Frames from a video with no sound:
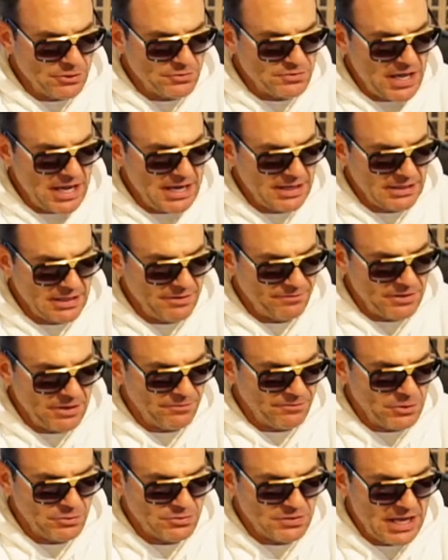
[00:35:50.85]
take if,
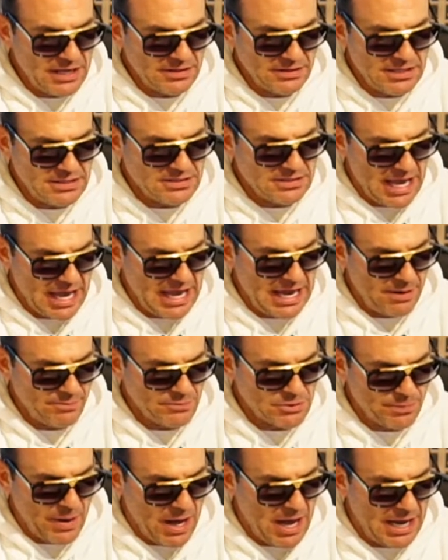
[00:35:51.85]
if you take these
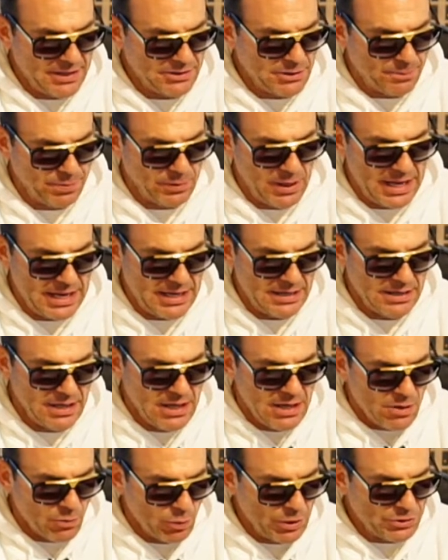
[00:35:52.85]
games behind the plate
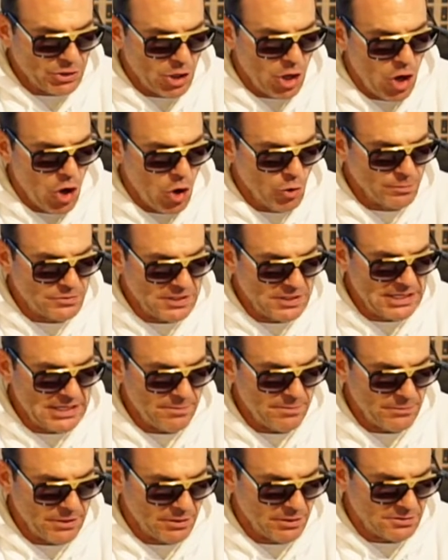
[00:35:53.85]
with the home
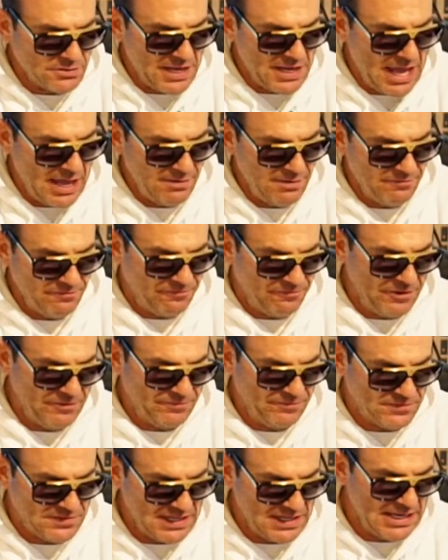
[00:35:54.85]
team, you're 10,
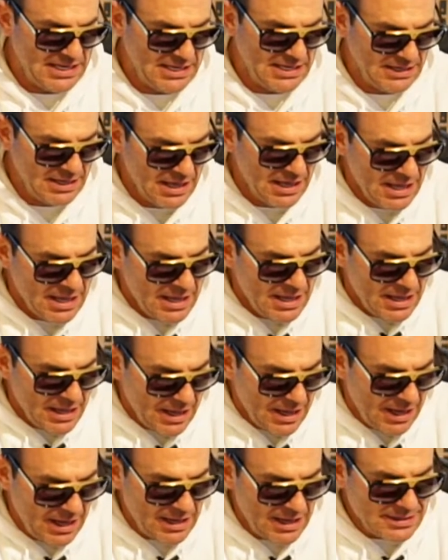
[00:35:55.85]
15,
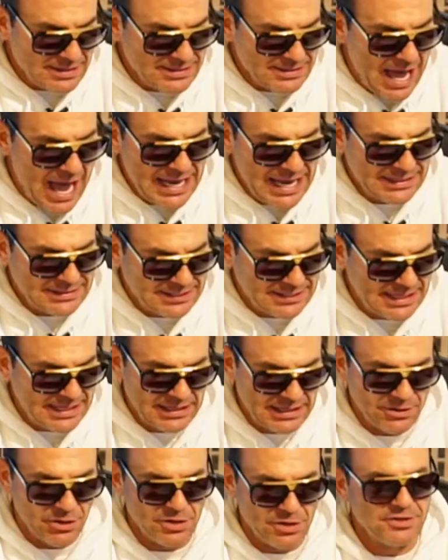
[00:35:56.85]
uh, 19,
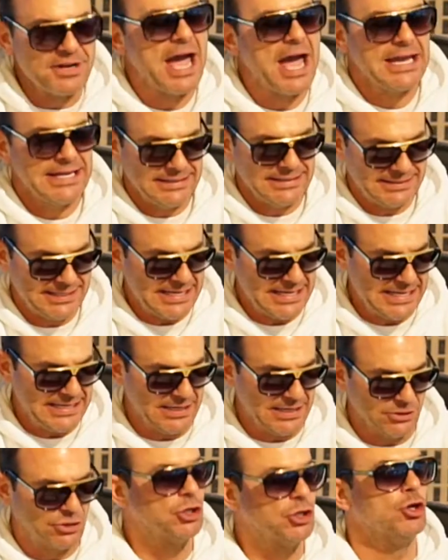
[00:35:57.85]
you're 19
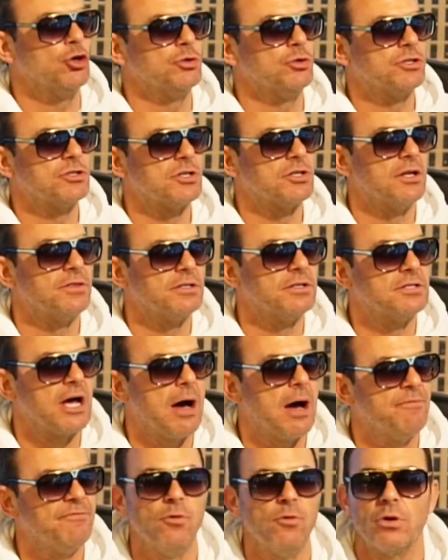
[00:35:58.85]
and 2 just on the
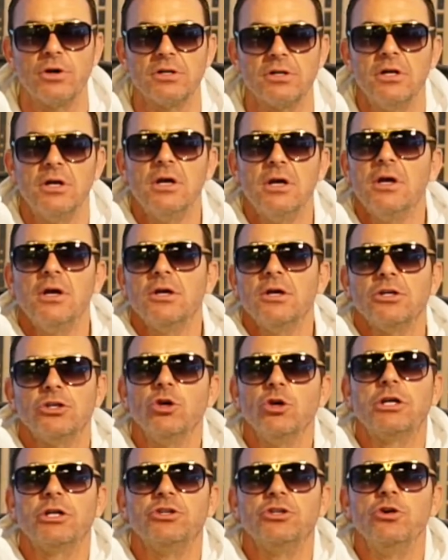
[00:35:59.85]
top four. Just on the top
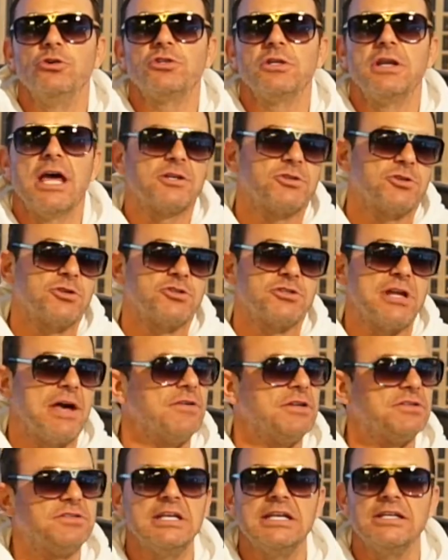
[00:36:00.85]
You could use an extra
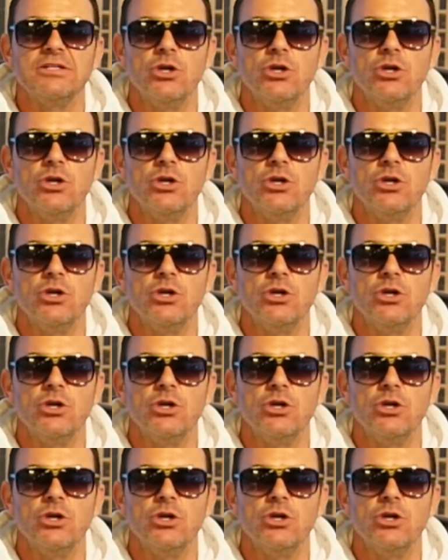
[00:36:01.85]
17